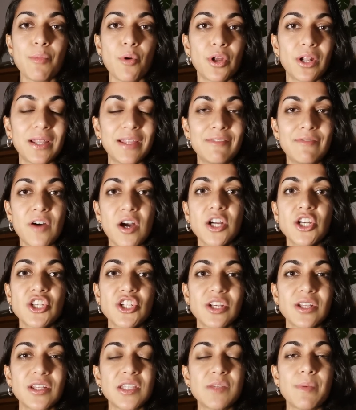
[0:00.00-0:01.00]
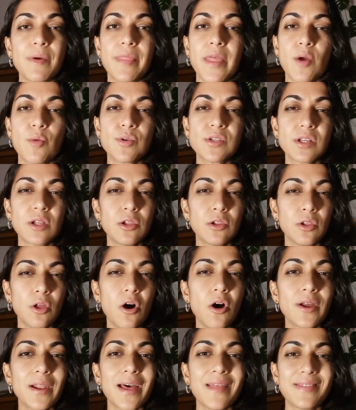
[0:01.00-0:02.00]
bodily functions, but there was a
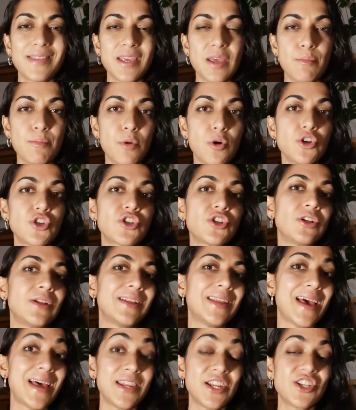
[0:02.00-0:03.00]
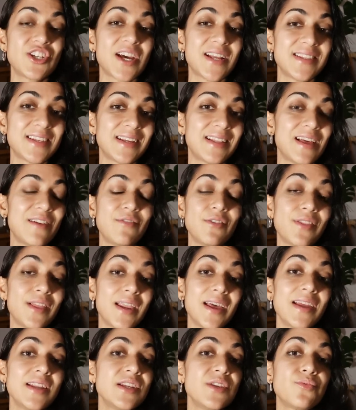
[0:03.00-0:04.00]
lot at the emotional and energetic level that
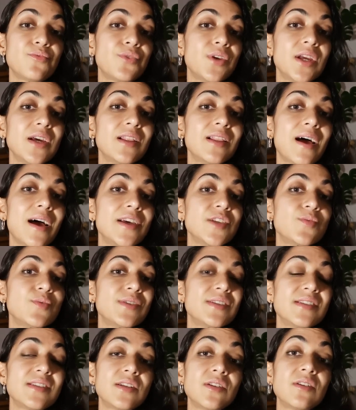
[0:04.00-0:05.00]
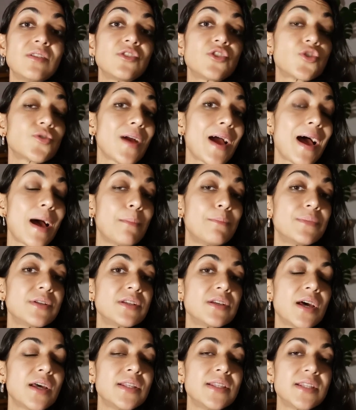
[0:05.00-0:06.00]
I didn't realize was still
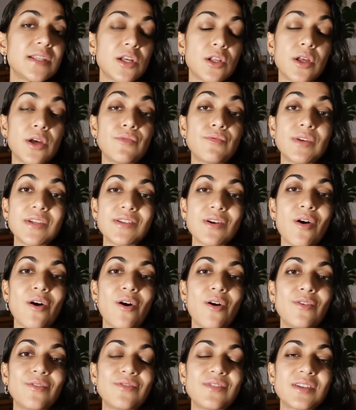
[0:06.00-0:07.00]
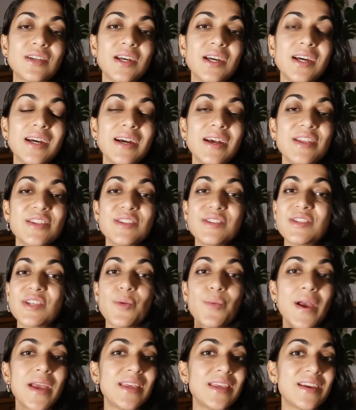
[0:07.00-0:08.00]
trapped and still unresolved. And
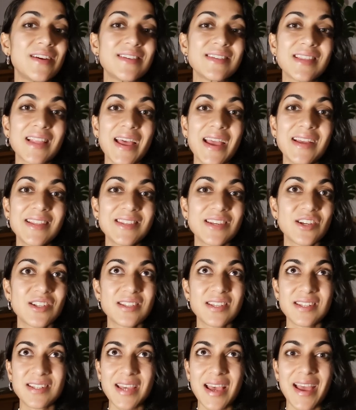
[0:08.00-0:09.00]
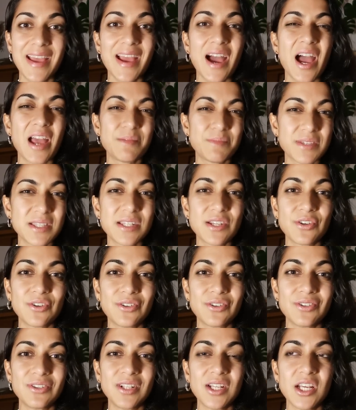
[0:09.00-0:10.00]
so 8 years later, today, I'm
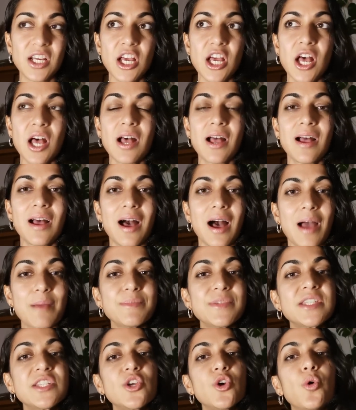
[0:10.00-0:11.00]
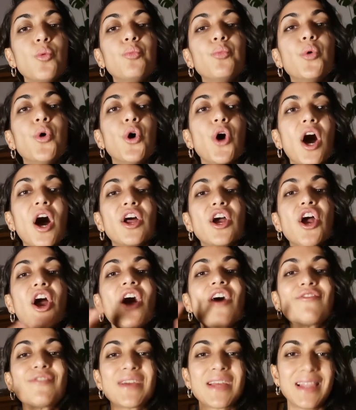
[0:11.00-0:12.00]
still
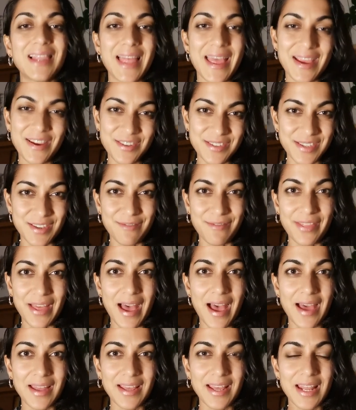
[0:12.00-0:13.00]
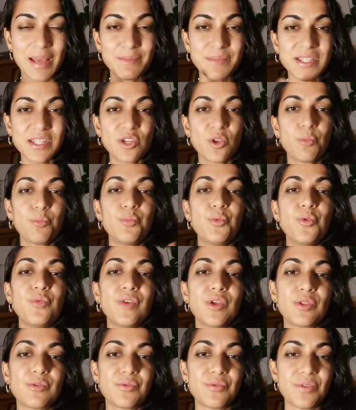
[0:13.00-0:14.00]
uncovering layers of that, and I'm still
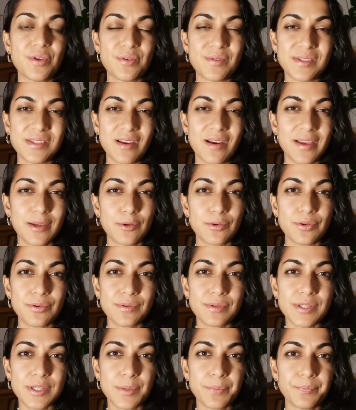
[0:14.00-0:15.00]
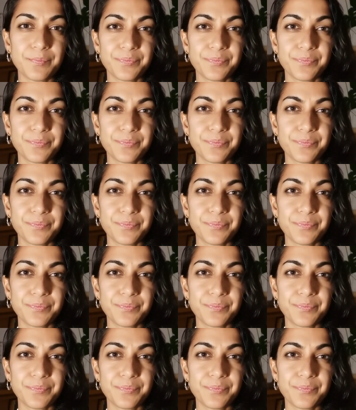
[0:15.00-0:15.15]
moving through those cycles.